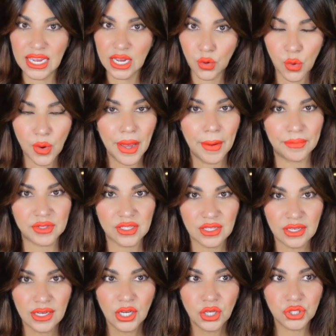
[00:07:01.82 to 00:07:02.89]
equipped
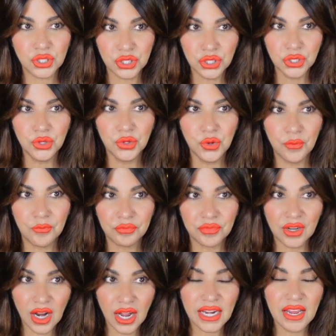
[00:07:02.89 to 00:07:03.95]
to,
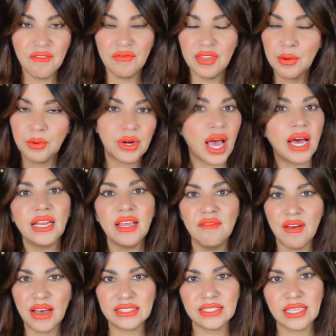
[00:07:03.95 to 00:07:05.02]
they were not
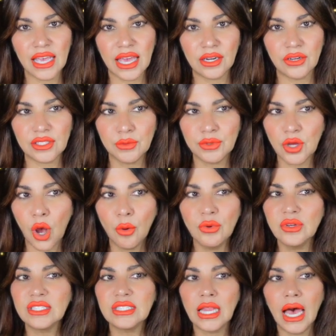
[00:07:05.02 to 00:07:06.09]
investigators. It was
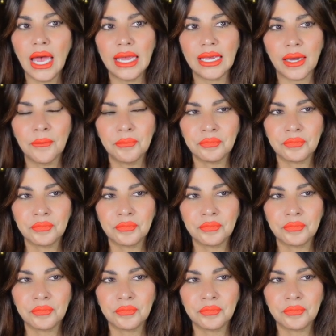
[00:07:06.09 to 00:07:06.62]
almost like